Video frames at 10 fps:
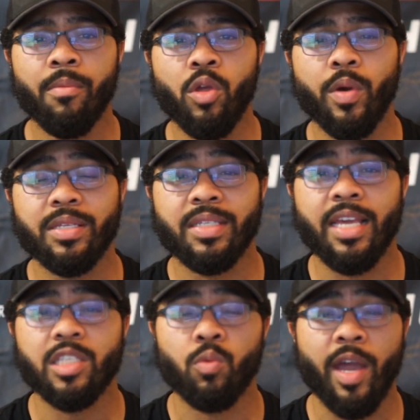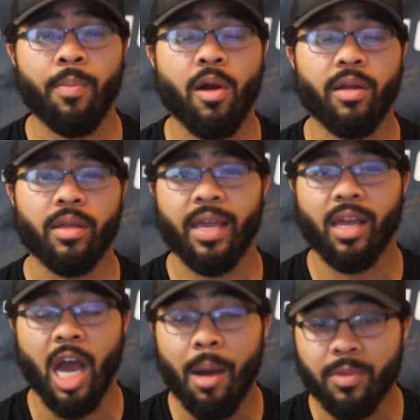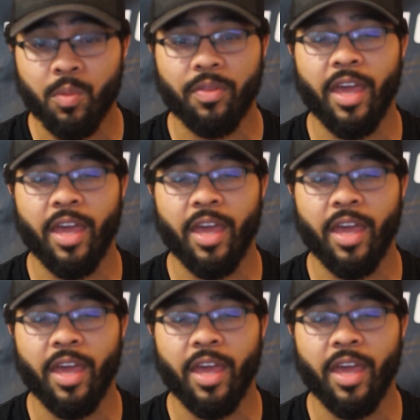EM USA sway bar kit comes with